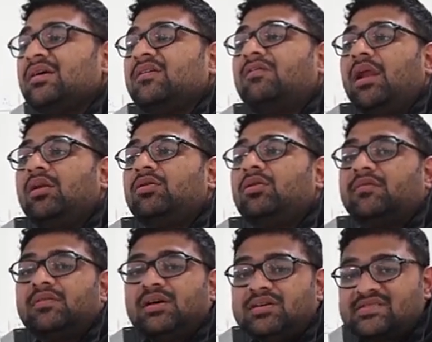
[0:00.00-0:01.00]
value
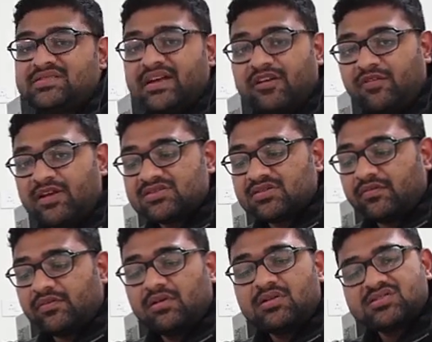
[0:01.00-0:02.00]
of the surface
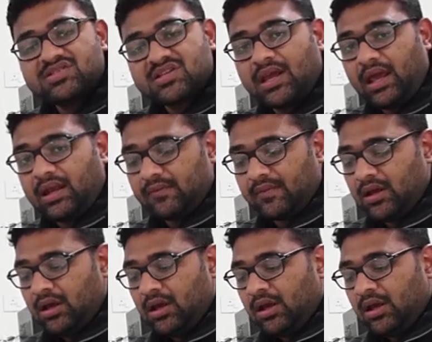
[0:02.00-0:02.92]
of your skin.